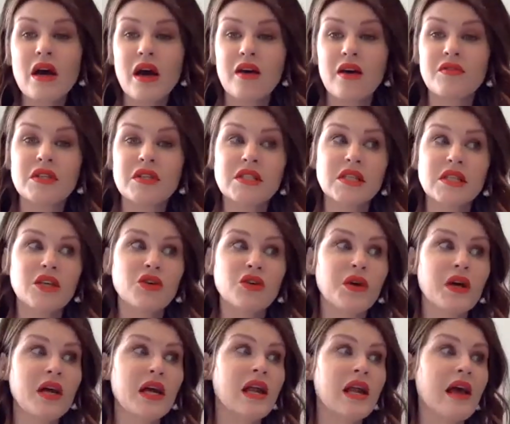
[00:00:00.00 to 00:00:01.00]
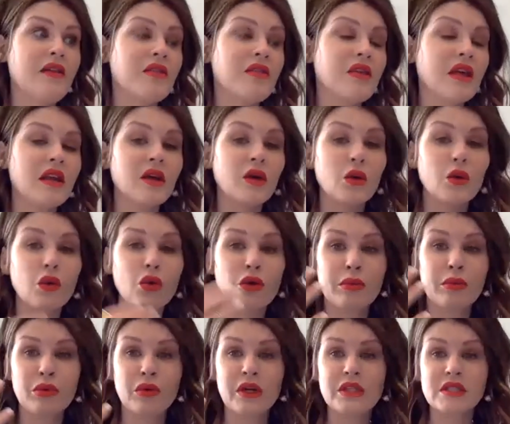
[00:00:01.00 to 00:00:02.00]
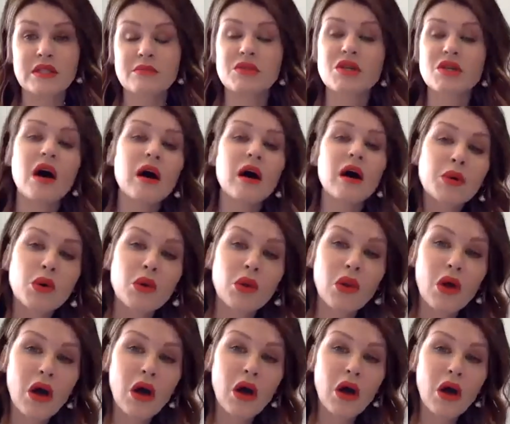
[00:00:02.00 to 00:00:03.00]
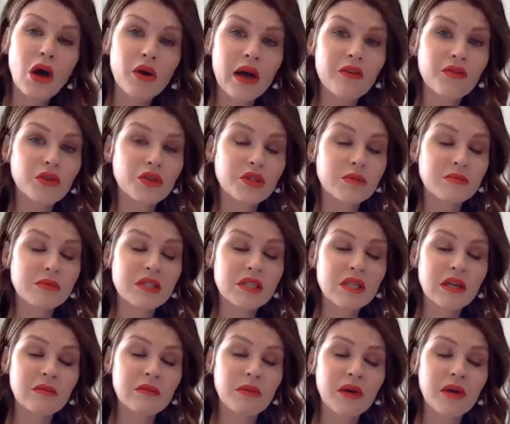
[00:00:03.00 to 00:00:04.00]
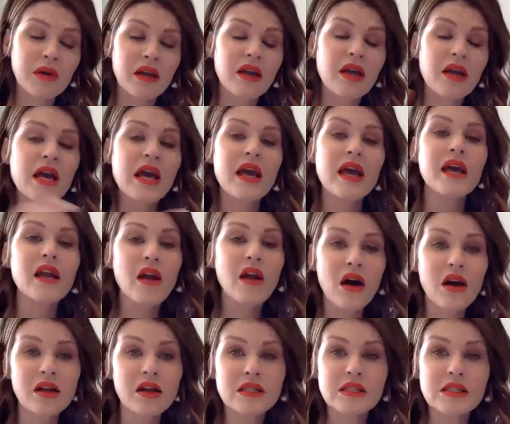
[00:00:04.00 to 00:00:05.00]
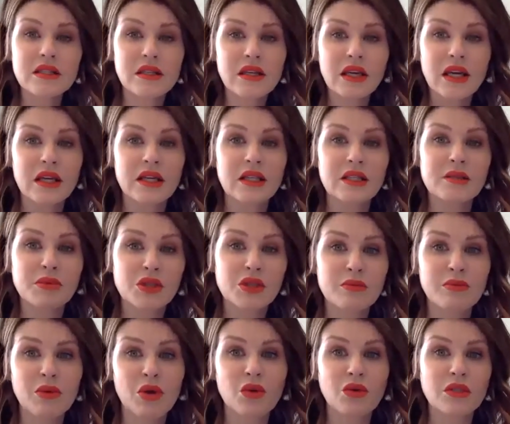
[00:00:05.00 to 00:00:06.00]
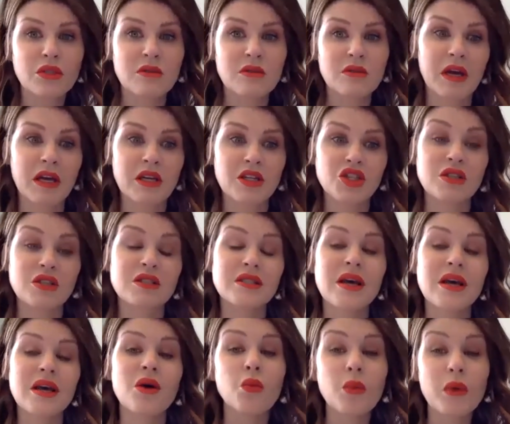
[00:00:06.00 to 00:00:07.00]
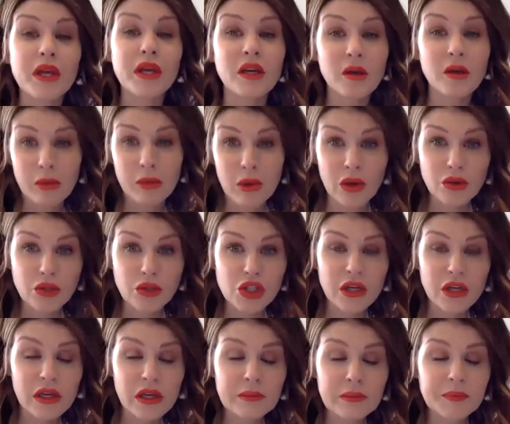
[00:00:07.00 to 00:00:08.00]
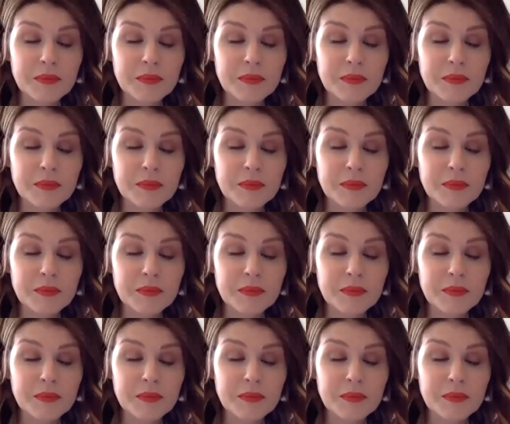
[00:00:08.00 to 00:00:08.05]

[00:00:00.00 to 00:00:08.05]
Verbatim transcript: of the secret and then incorporate some topical aura for some skin pen it honestly is bespoke to the patient is how we approach it